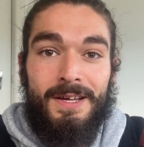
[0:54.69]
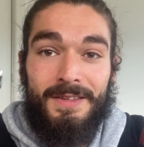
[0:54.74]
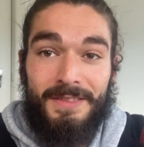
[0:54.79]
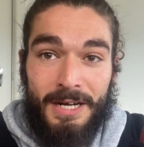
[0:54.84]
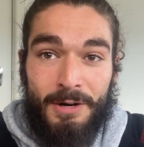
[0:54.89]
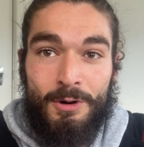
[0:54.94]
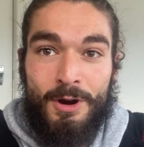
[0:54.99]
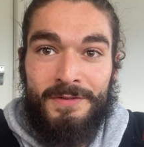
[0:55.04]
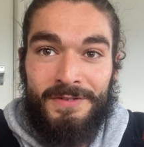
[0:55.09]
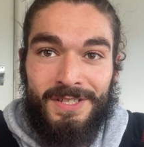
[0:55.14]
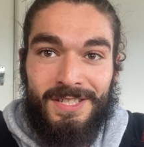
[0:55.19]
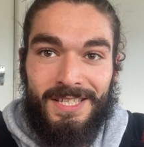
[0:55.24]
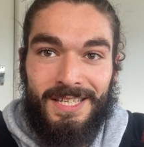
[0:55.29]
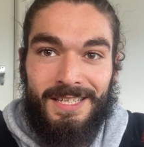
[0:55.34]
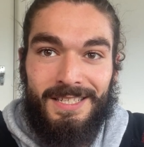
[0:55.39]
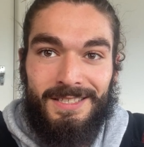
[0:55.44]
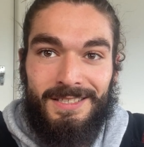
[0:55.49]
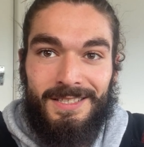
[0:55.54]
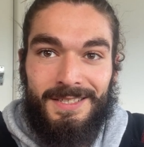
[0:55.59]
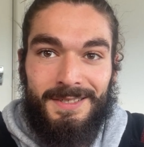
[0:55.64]
They're
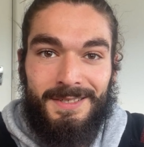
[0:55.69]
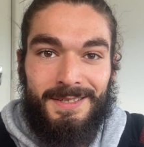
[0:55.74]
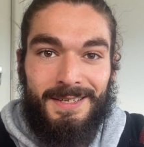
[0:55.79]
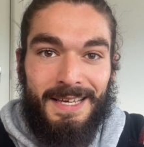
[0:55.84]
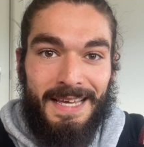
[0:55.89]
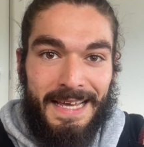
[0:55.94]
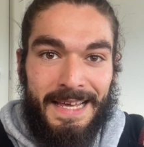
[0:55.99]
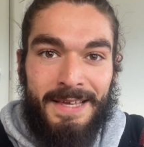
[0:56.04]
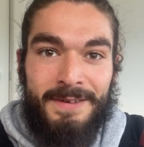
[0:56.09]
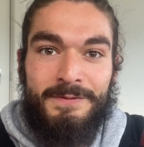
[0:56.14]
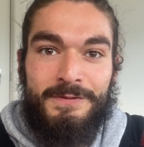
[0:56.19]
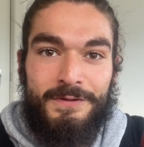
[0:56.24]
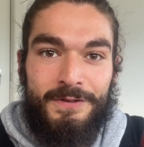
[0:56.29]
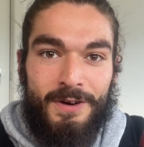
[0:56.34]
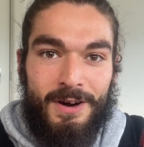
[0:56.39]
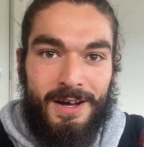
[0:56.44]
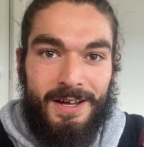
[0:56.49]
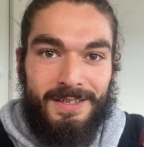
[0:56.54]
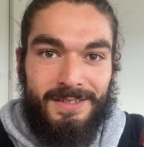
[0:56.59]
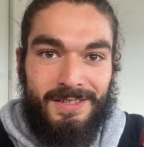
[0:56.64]
overseas, in
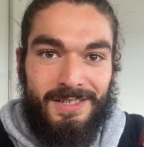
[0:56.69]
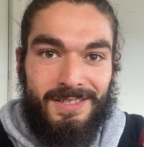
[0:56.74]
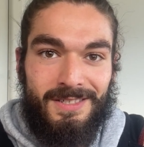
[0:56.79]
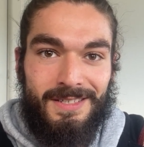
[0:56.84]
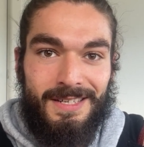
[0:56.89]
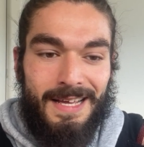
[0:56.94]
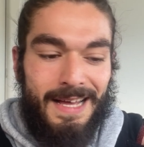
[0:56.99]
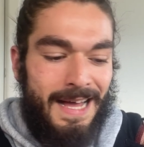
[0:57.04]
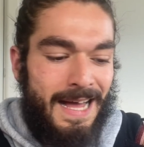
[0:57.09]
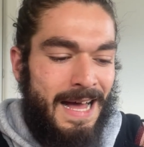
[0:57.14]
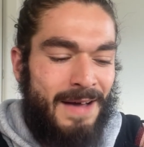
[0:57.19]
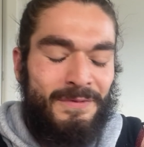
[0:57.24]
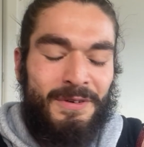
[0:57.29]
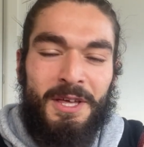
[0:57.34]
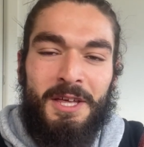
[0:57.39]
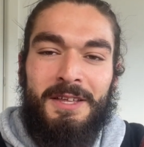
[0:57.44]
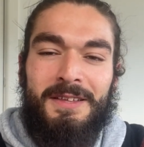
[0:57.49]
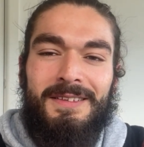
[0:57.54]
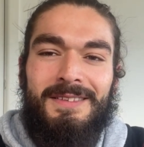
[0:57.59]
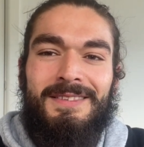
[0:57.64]
France,
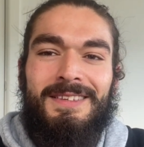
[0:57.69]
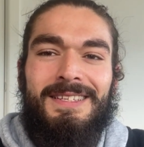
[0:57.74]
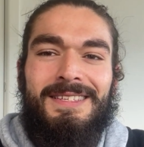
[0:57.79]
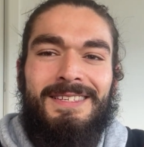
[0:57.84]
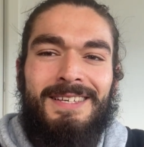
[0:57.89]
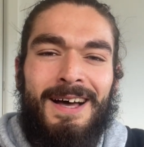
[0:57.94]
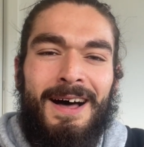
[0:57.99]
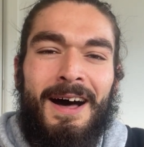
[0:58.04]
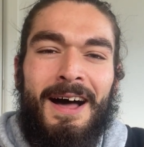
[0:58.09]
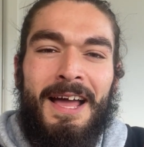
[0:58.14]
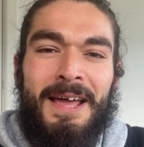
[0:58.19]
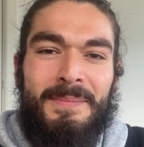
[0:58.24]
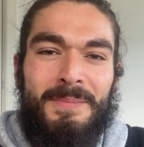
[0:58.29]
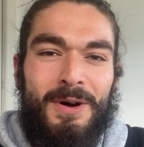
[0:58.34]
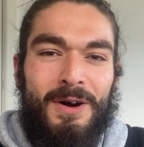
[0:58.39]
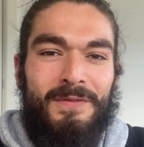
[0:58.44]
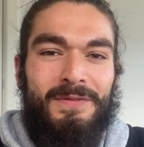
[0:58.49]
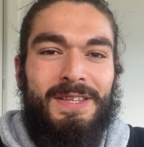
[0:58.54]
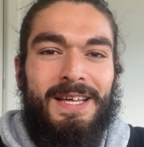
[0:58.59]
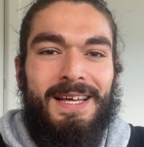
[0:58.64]
having the time
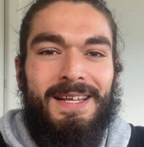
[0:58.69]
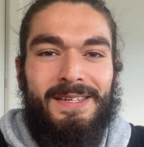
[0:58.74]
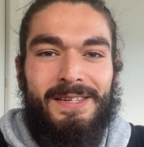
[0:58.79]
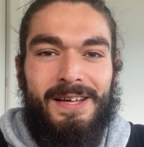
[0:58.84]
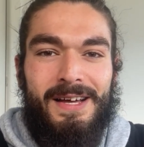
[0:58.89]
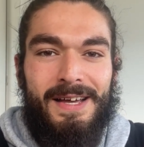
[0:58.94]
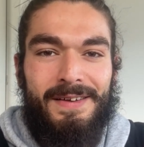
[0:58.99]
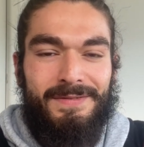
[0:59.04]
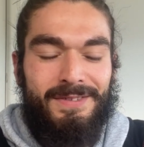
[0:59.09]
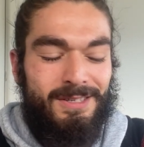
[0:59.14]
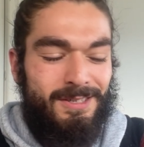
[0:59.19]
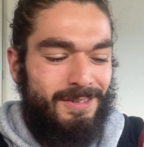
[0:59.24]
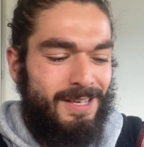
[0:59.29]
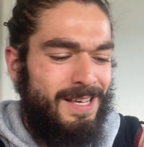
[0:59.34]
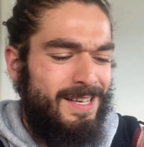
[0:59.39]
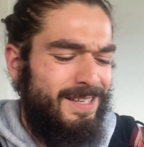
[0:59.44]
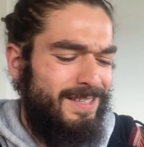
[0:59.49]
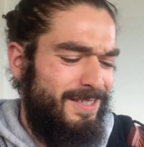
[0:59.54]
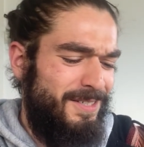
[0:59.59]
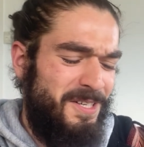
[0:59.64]
of their lives.
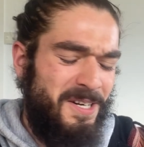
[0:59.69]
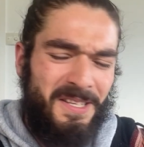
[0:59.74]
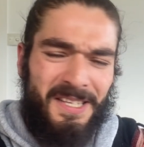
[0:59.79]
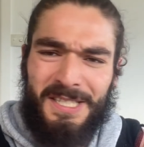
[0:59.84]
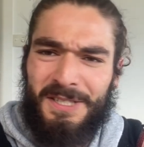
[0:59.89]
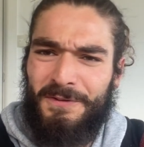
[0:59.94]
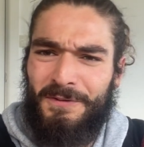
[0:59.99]
There's